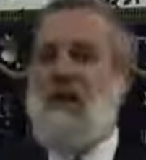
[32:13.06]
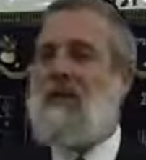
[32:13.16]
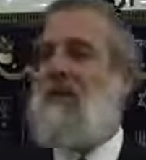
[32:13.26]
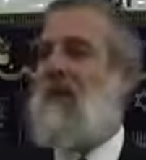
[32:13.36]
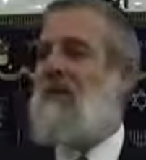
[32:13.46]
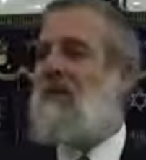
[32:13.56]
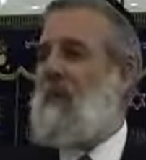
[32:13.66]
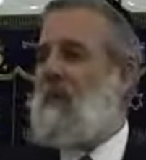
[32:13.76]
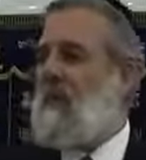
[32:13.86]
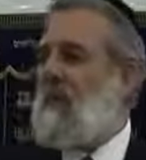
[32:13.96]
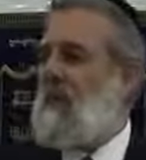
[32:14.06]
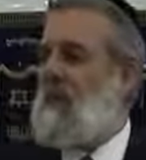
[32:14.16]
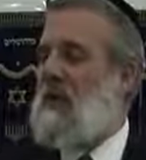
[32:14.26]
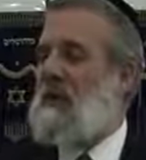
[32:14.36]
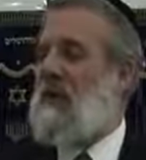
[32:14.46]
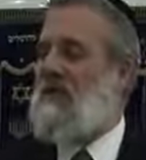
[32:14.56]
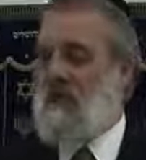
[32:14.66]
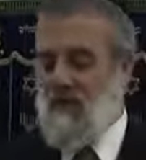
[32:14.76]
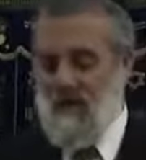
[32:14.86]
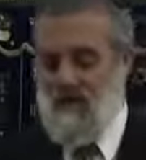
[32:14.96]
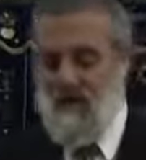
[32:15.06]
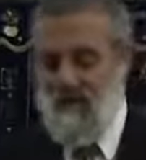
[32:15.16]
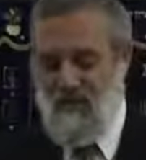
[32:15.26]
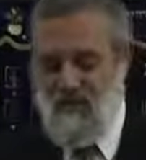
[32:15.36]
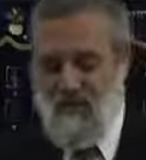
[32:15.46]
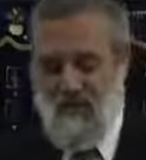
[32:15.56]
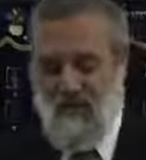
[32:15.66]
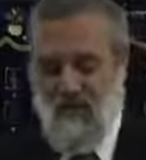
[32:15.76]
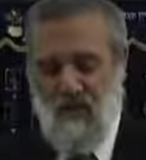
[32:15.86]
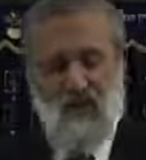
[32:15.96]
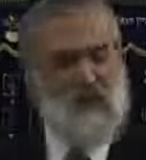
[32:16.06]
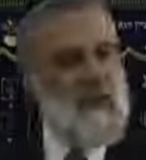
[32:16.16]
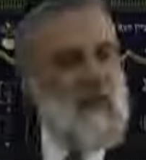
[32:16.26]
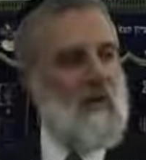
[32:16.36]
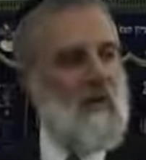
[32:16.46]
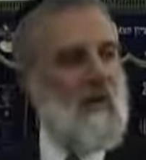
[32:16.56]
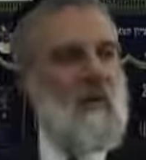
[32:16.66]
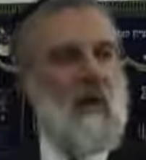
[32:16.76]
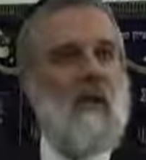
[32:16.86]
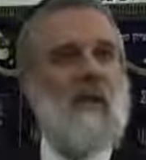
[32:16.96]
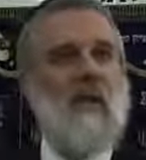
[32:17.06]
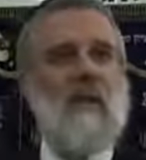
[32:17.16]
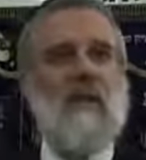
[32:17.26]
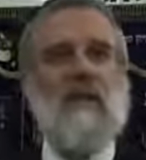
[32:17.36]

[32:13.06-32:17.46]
and demand of people to do things that are very difficult. These are all areas and